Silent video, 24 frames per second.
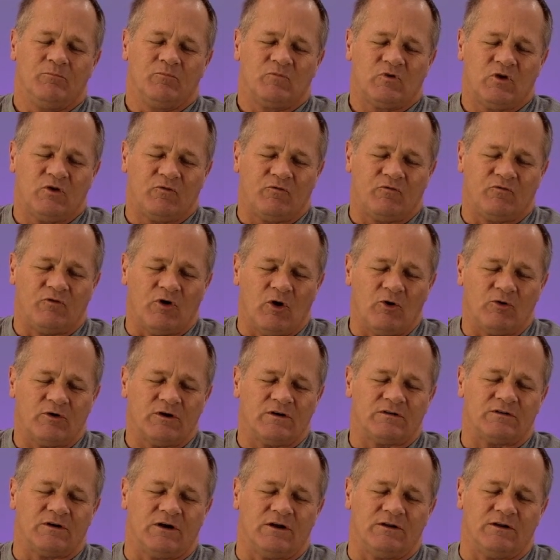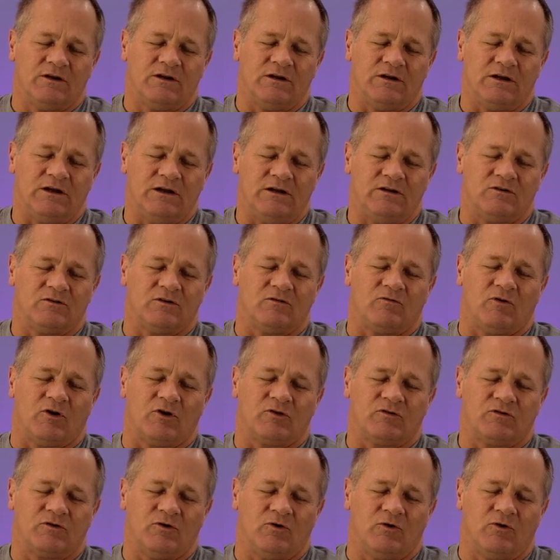to focus on the needs of our
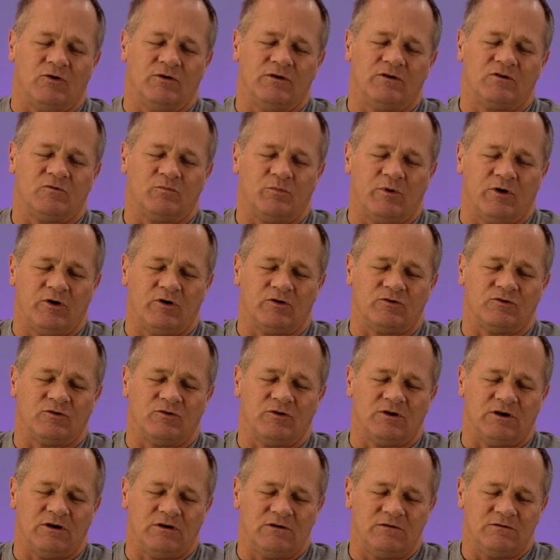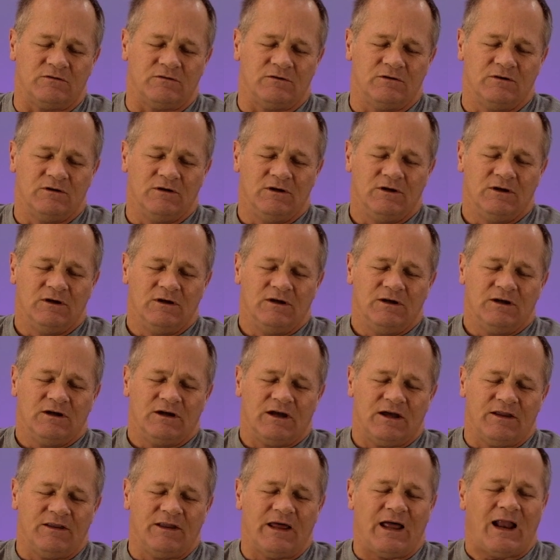soul, the spiritual needs.
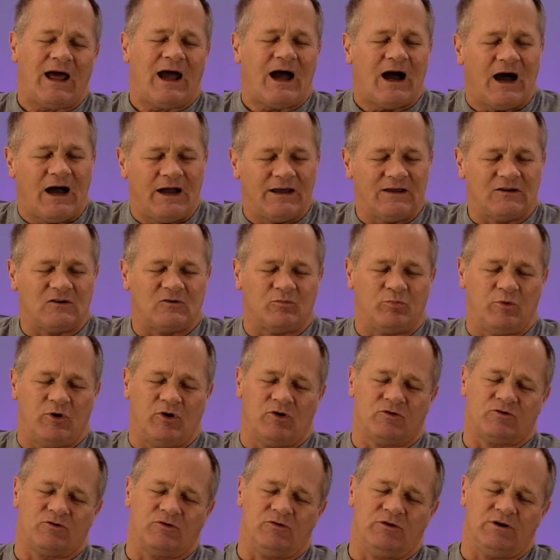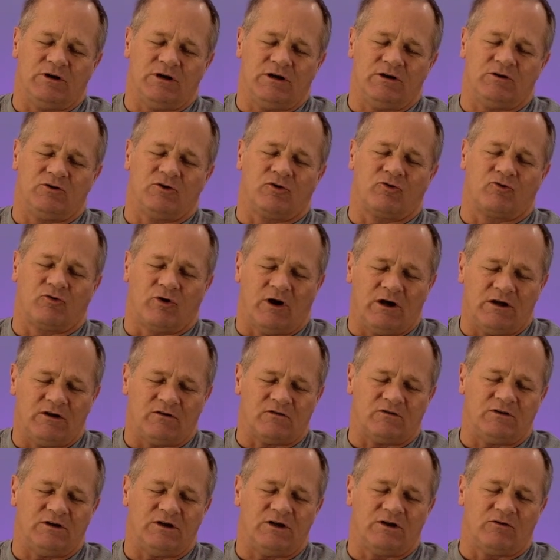And that highest spiritual need, the
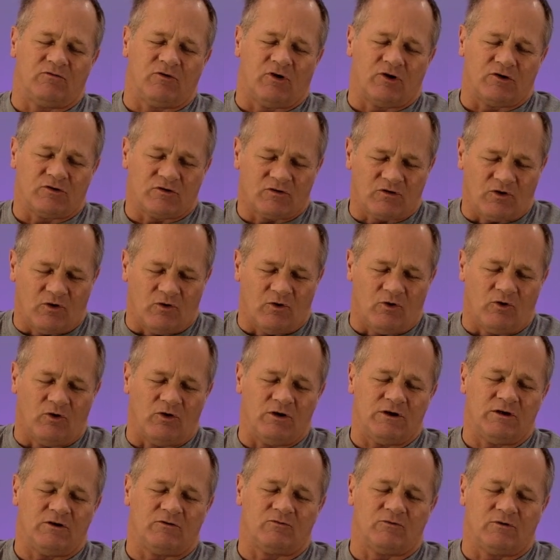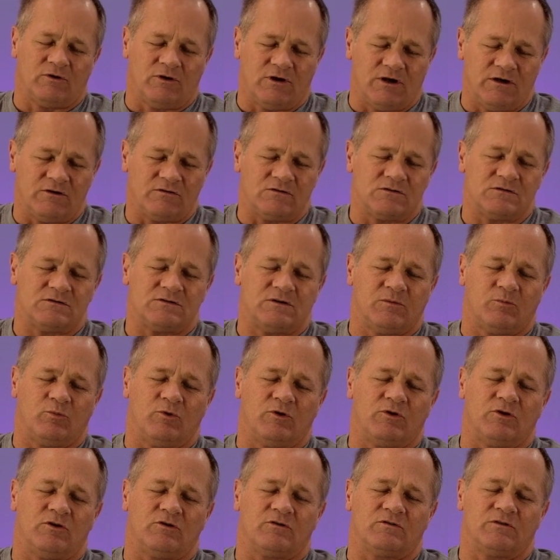greatest need of our soul, is relationship
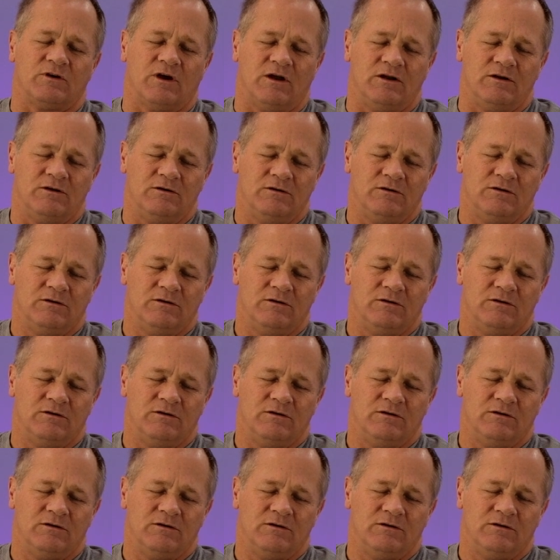with your Son.